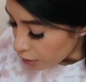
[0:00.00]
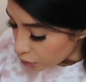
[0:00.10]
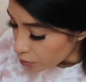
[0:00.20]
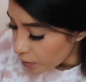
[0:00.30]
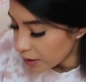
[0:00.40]

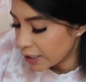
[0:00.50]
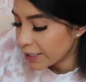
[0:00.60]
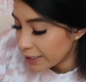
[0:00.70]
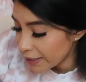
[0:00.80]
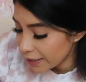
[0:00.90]
You want
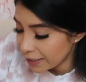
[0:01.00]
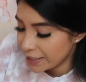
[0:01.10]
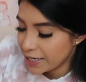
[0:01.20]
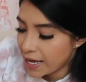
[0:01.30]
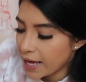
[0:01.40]
Chi-Chi?
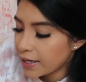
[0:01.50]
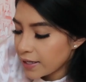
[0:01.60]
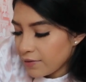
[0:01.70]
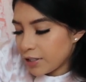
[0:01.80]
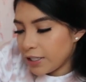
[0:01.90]
I could
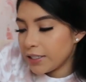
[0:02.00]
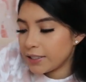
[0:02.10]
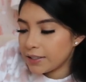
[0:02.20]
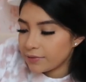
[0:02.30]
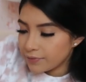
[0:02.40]
give you
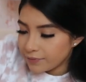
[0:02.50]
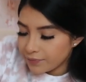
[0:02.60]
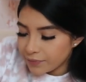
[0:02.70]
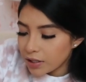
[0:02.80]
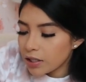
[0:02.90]
Chi-Chi.
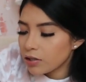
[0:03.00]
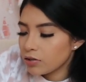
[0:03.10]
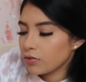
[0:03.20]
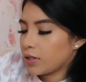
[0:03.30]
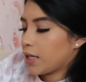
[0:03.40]

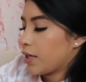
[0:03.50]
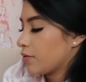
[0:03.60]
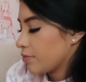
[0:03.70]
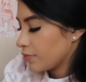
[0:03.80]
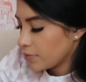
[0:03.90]
It's okay.
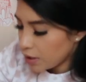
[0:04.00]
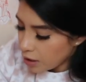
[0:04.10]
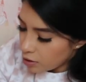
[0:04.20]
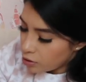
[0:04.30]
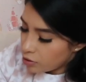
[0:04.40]

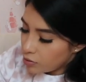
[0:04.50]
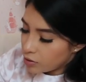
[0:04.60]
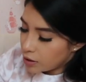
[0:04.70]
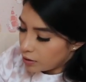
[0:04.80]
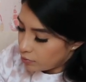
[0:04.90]
It's
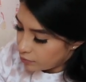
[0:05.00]
okay.